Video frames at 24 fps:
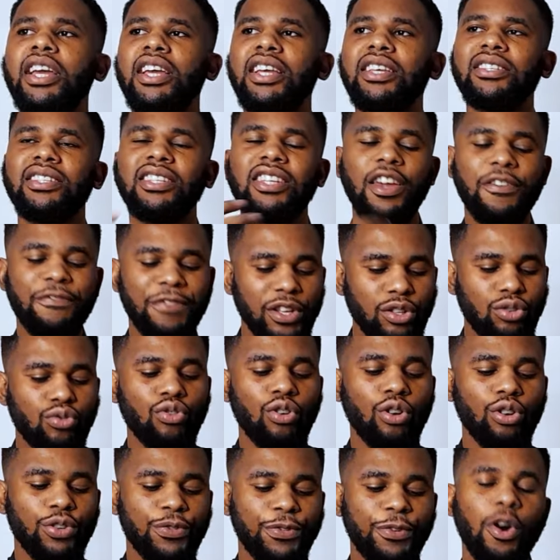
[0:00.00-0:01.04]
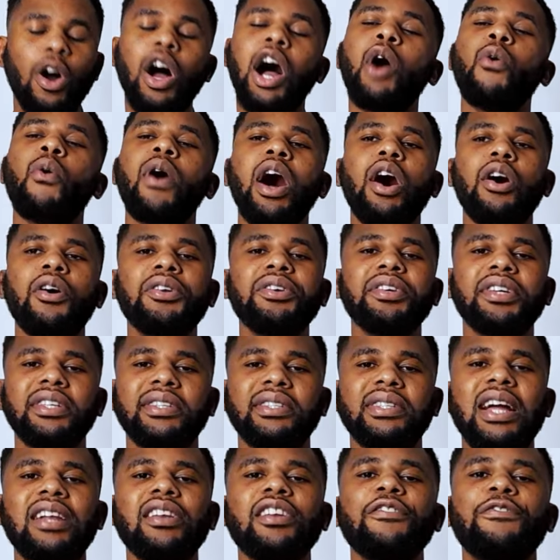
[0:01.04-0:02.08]
is given to us for our
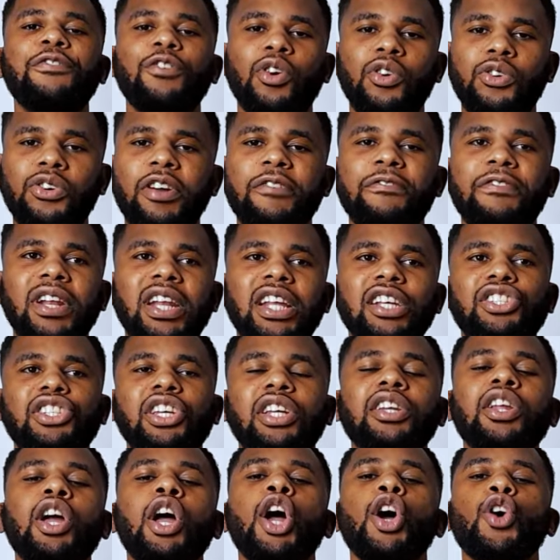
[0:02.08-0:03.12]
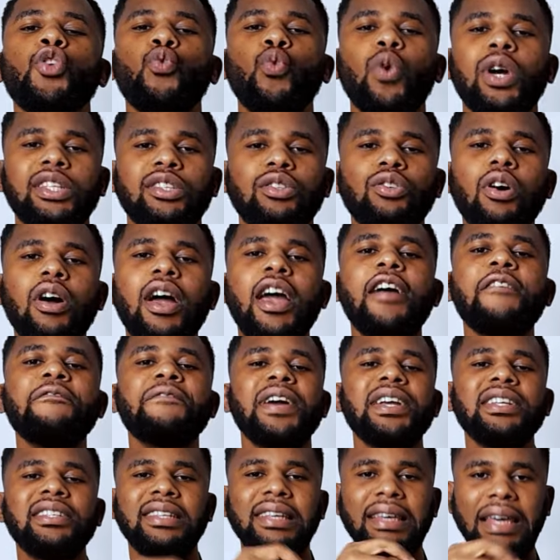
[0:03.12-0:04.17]
understanding, for revelation.
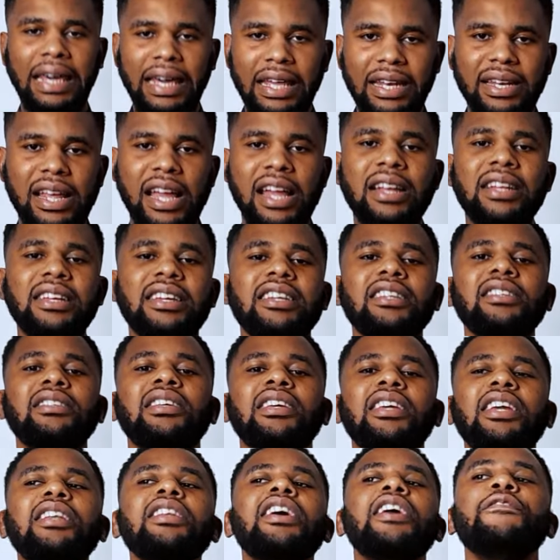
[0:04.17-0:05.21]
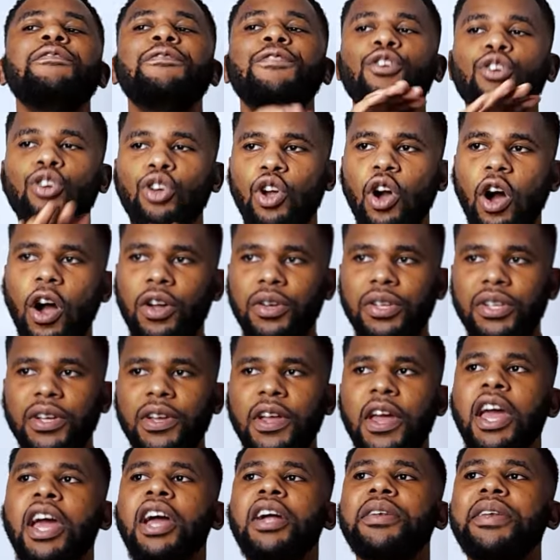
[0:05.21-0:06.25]
Whatsoever is hidden is hidden for God.
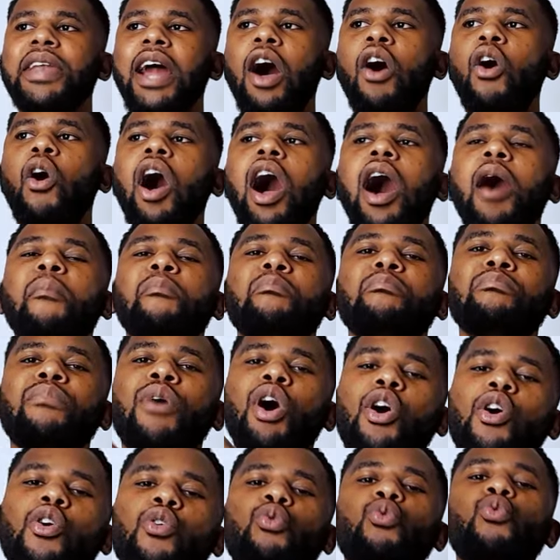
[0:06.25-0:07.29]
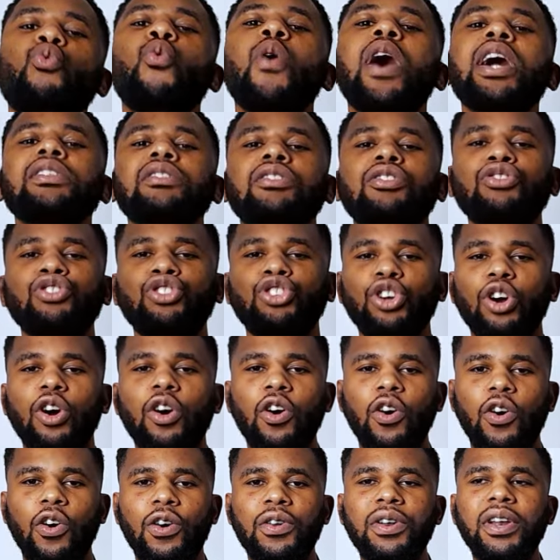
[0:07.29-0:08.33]
Now, among what
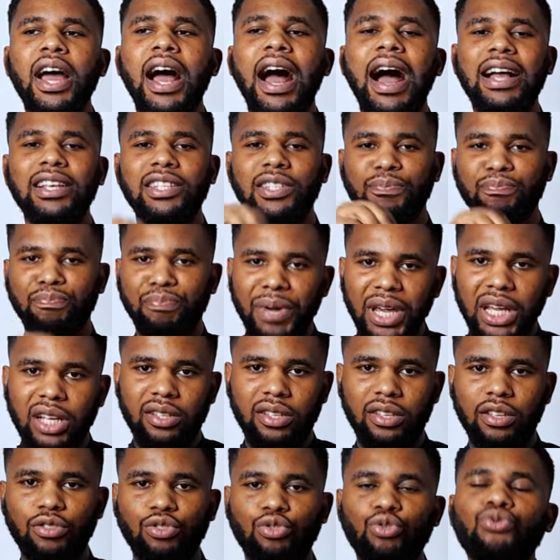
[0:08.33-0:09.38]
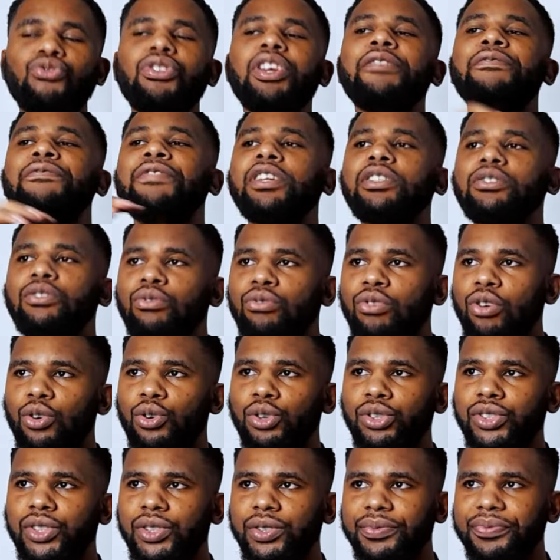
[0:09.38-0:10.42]
John has picked to reveal to
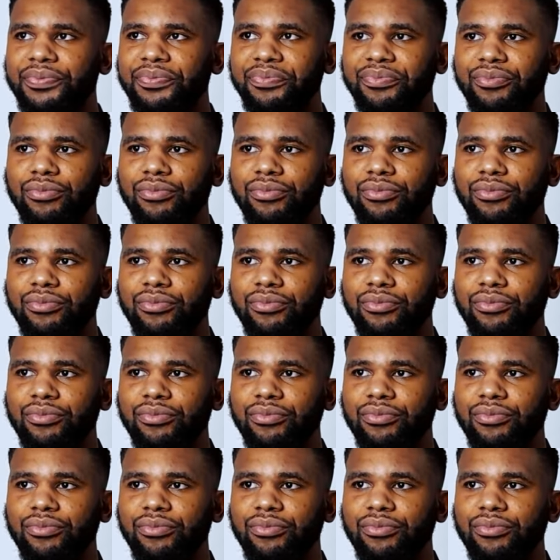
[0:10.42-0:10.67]
us